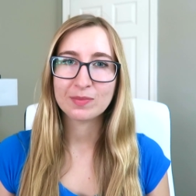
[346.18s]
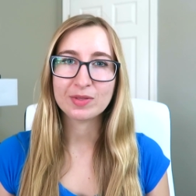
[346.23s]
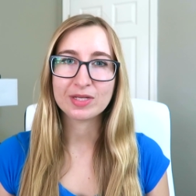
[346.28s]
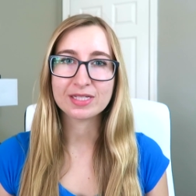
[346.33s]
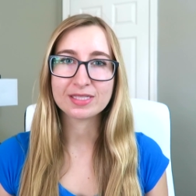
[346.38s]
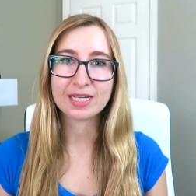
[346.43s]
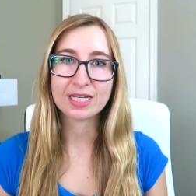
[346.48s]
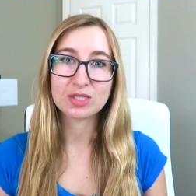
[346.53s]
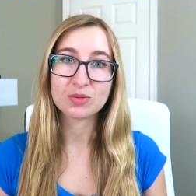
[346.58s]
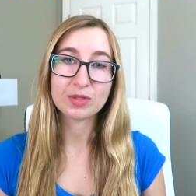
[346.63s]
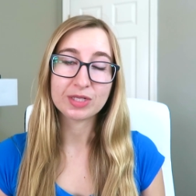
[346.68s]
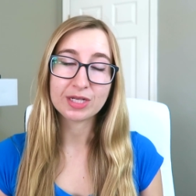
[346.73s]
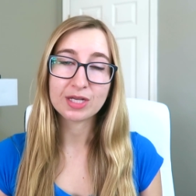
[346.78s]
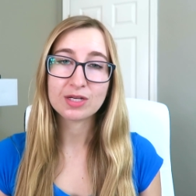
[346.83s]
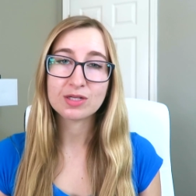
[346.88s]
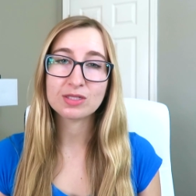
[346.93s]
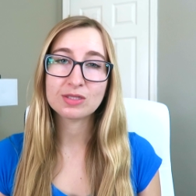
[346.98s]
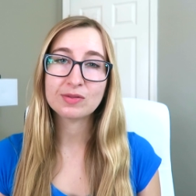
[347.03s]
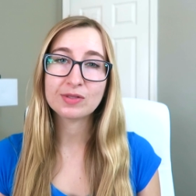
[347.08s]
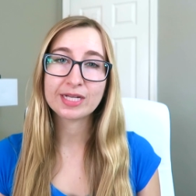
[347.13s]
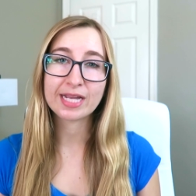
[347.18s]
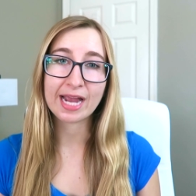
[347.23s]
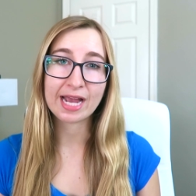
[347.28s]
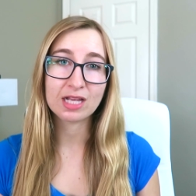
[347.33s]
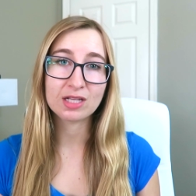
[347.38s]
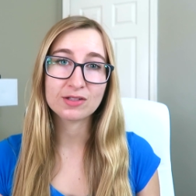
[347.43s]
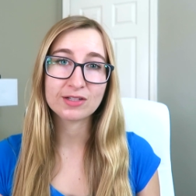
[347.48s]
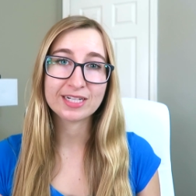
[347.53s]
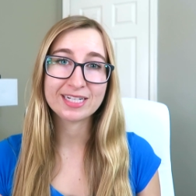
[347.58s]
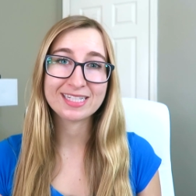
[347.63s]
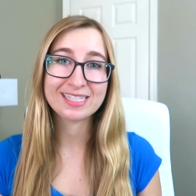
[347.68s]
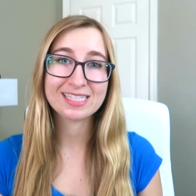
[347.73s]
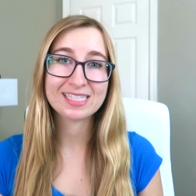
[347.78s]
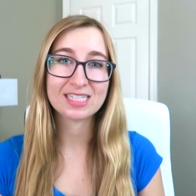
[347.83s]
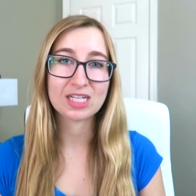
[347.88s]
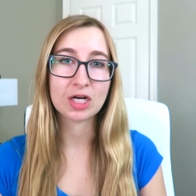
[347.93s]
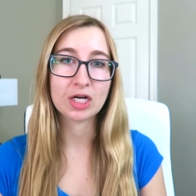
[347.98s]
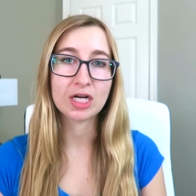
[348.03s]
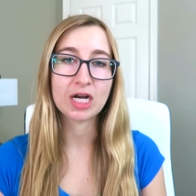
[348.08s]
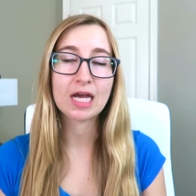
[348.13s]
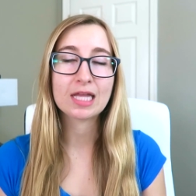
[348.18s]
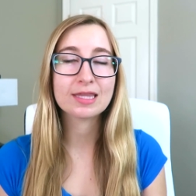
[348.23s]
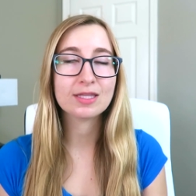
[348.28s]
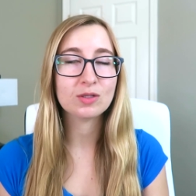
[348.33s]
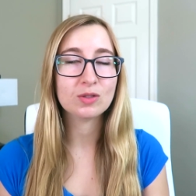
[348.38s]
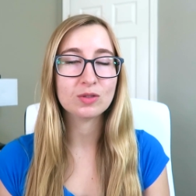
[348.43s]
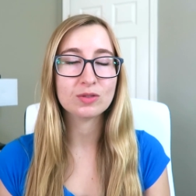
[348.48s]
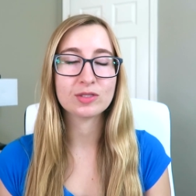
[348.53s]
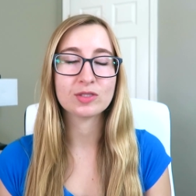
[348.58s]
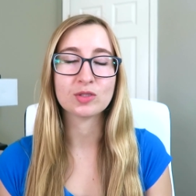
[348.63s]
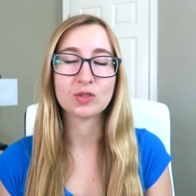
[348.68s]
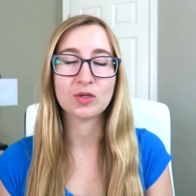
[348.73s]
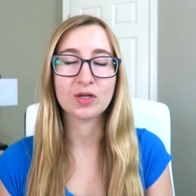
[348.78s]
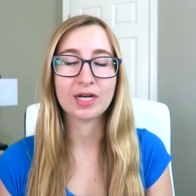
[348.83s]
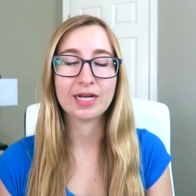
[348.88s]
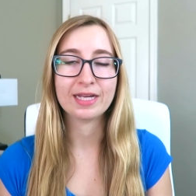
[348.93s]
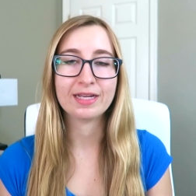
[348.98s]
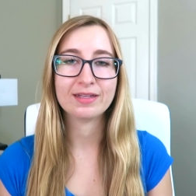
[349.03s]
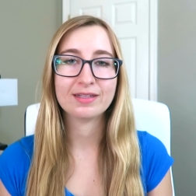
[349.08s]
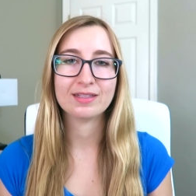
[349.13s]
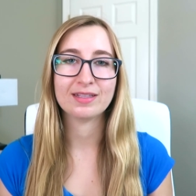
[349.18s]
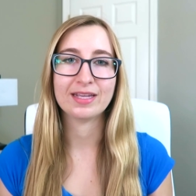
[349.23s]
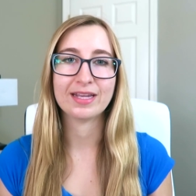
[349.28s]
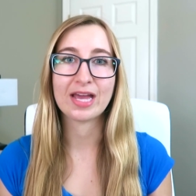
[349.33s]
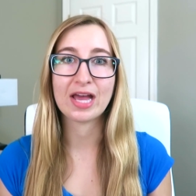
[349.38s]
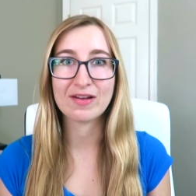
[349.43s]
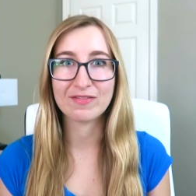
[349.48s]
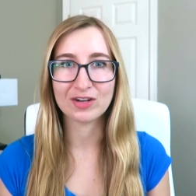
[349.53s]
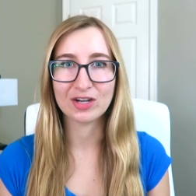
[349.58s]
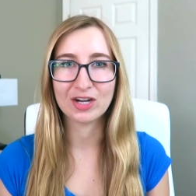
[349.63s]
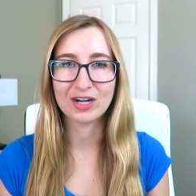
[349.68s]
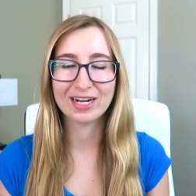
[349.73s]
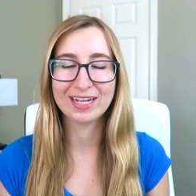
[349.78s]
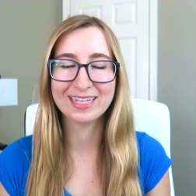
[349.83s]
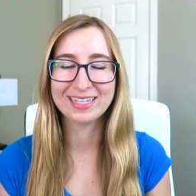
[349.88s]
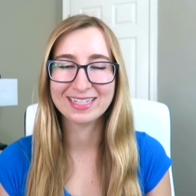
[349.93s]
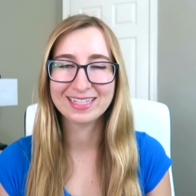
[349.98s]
Because as we know, calories are not the whole story, like ever.